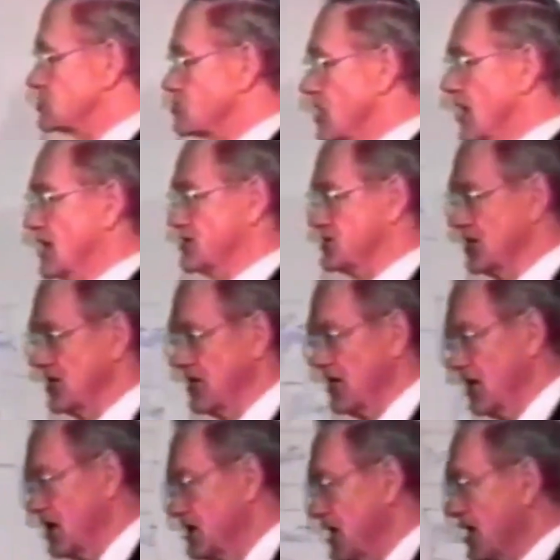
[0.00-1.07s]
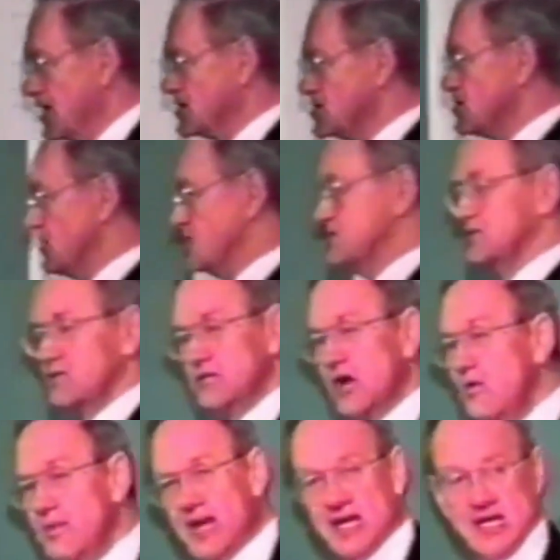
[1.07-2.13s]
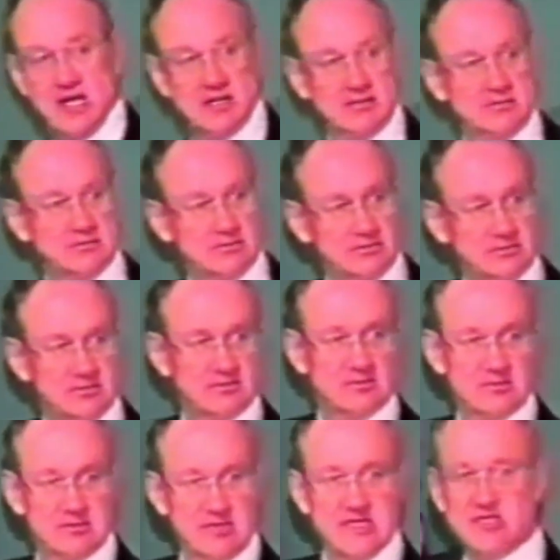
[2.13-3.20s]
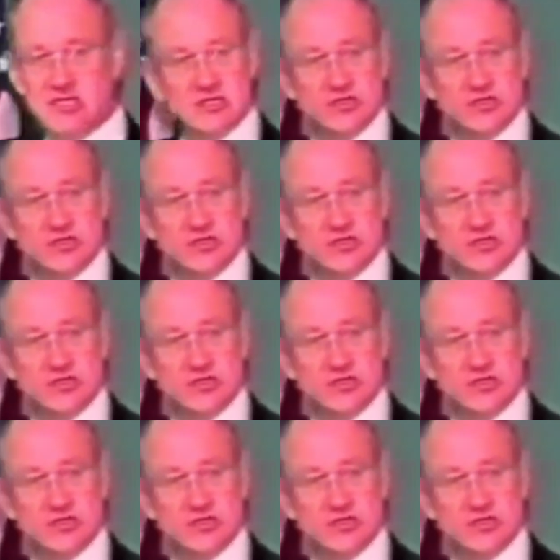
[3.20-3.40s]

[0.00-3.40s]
the trust? And the answer is nobody. It's